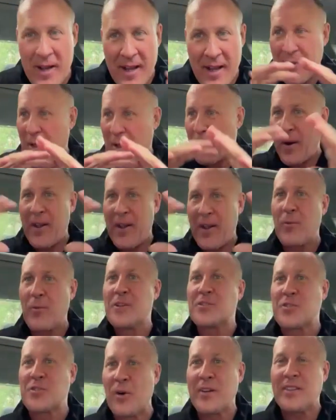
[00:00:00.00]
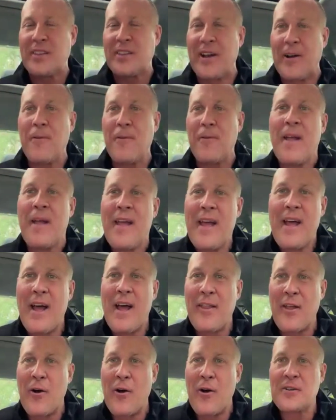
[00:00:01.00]
We they rented the resort there,
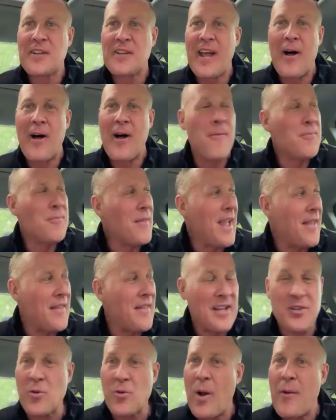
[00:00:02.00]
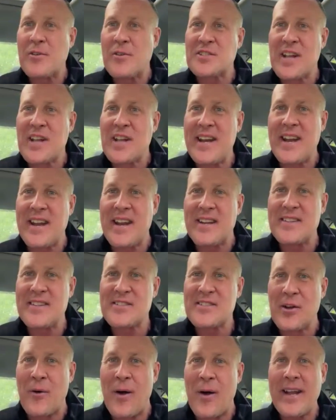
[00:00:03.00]
the hotel, and that's where I was knighted.
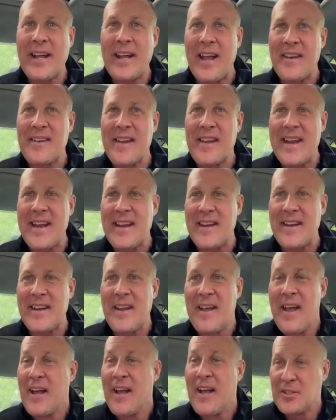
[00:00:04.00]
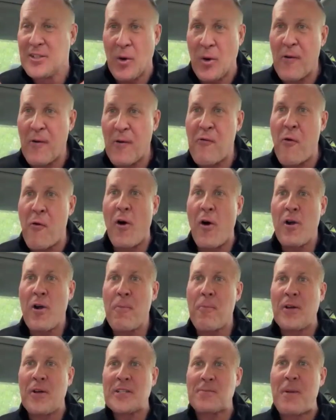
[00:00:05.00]
And so I got knighted. So out of
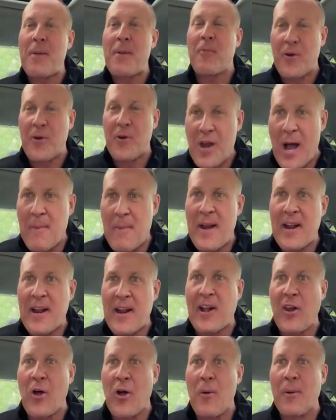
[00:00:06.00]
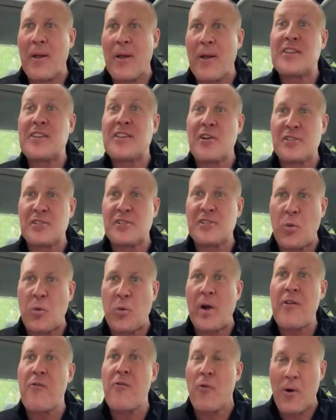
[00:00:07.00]
400 plus people nominated globally, they chose
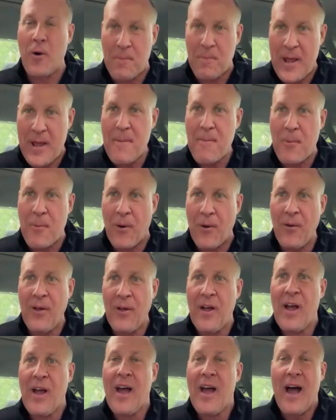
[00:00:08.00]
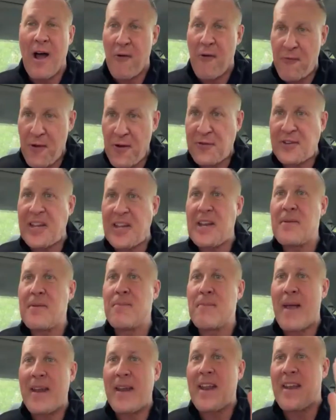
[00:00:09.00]
24 people, uh,
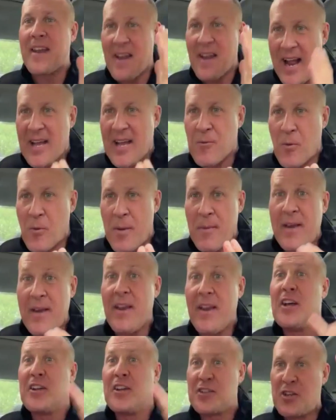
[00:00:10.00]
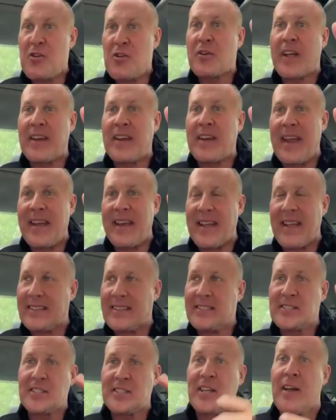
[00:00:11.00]
15 men and nine women, two
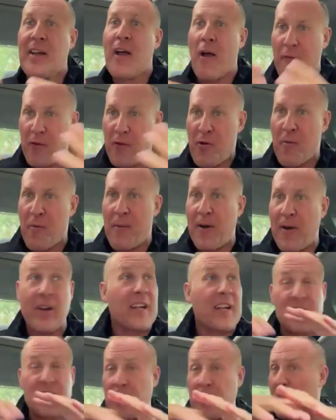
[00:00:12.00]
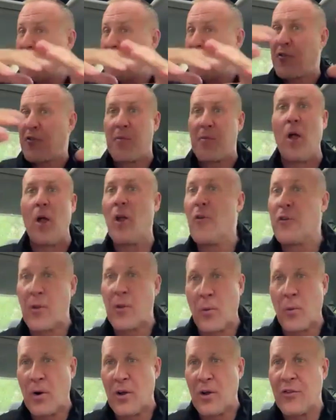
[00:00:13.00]
Canadians, a few Americans, and the rest are from all
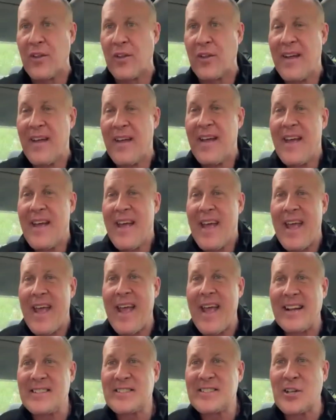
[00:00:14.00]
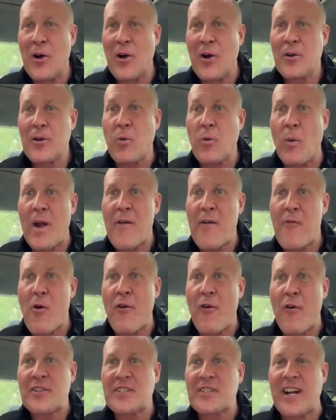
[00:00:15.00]
over the world. And so
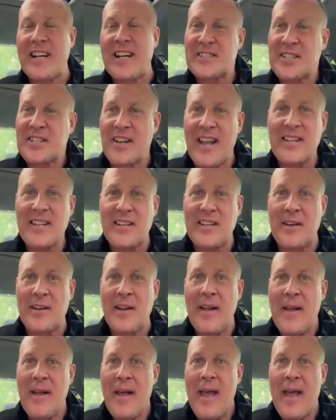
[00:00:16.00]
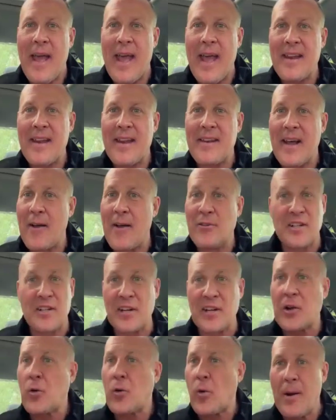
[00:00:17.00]
24 of us got selected, and uh, it
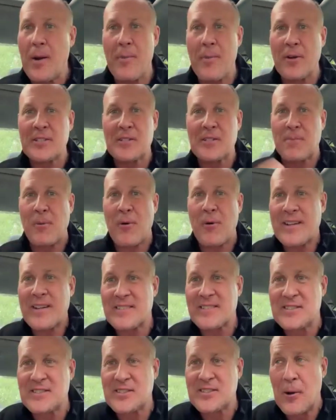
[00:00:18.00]
was an incredible experience.